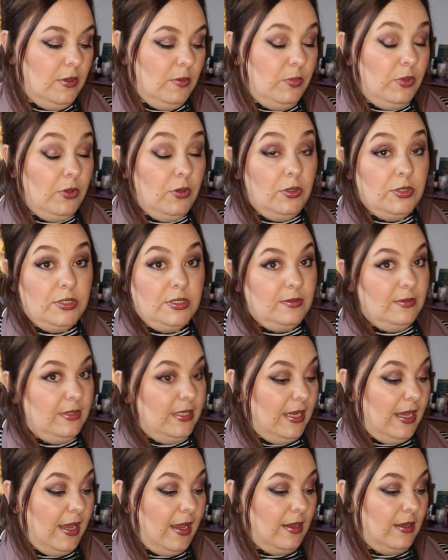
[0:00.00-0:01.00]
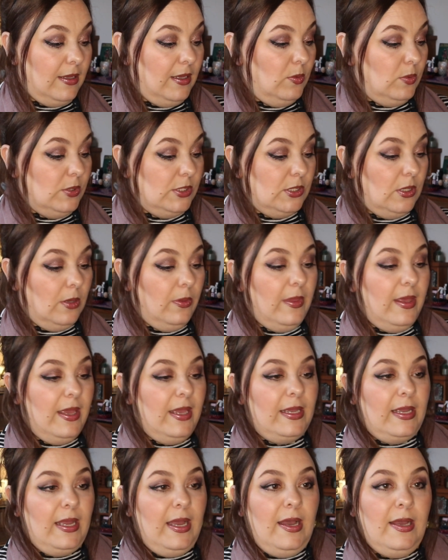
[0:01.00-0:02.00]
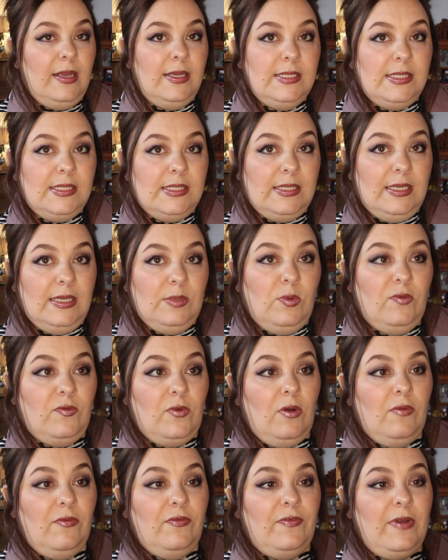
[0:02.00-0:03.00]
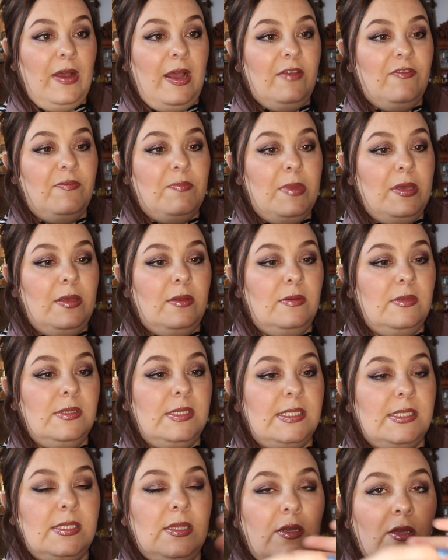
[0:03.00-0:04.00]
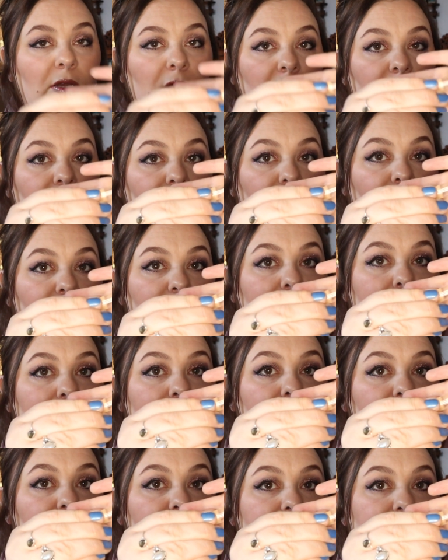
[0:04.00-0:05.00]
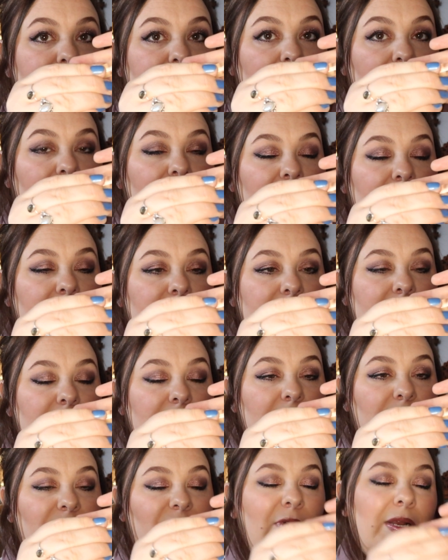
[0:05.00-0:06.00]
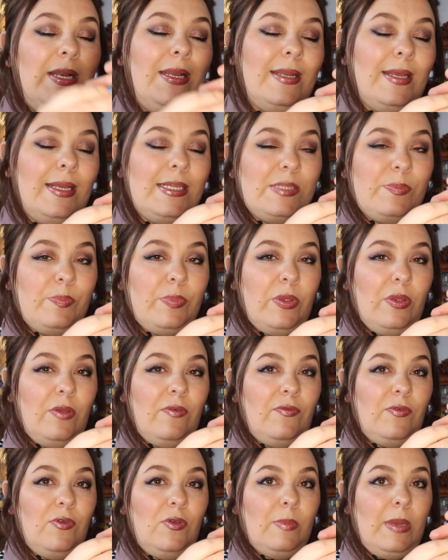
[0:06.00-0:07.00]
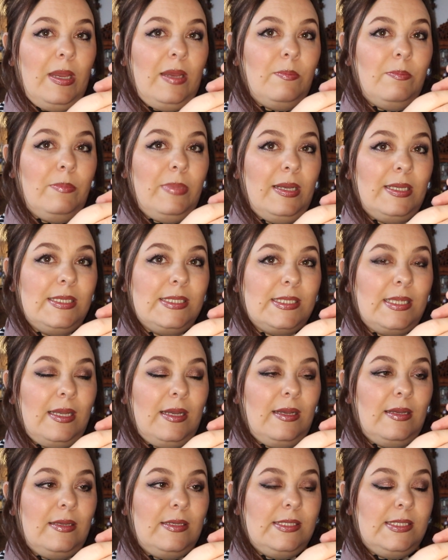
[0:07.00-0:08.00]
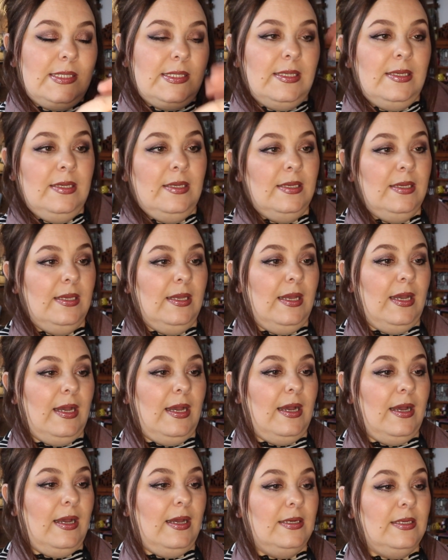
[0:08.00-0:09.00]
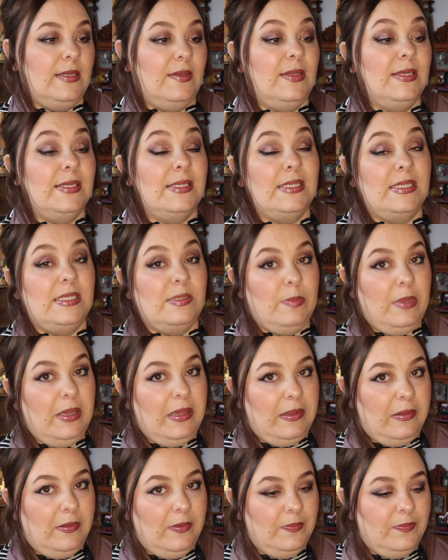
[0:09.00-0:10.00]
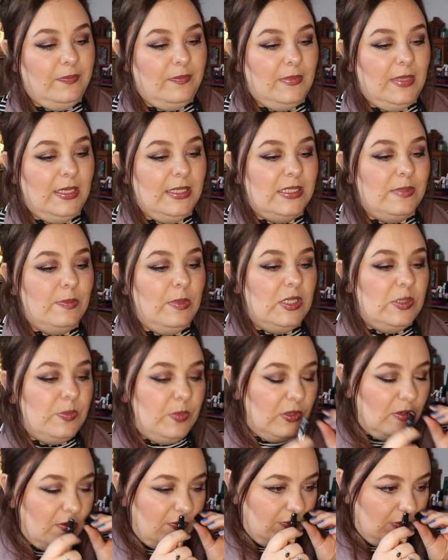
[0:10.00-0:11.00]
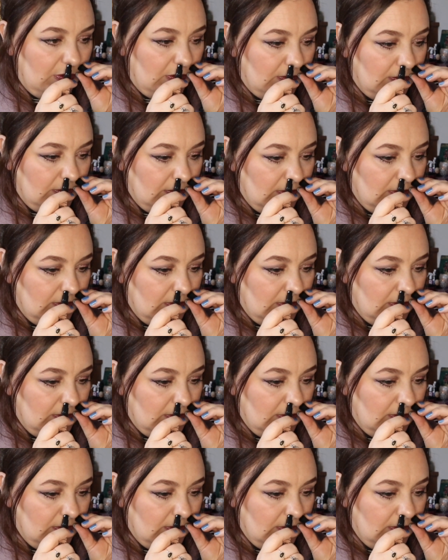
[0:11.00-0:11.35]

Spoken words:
But yeah, it was on there, guys. We've got 5 mils, really good size, really nice perfume handbag size. And the smell, it smells beautiful.